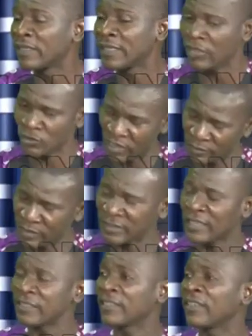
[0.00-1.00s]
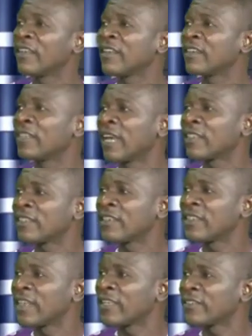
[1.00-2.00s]
then you can be certain that
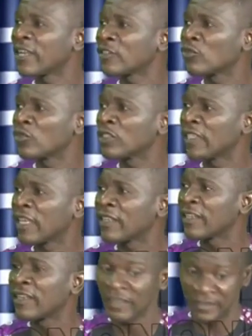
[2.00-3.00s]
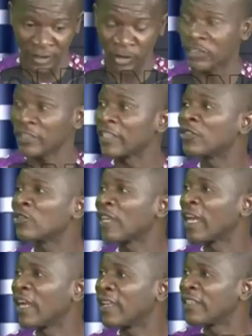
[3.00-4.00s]
Nigerians will take laws into their
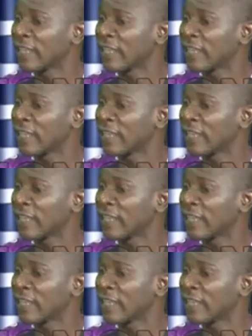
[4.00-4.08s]
hands.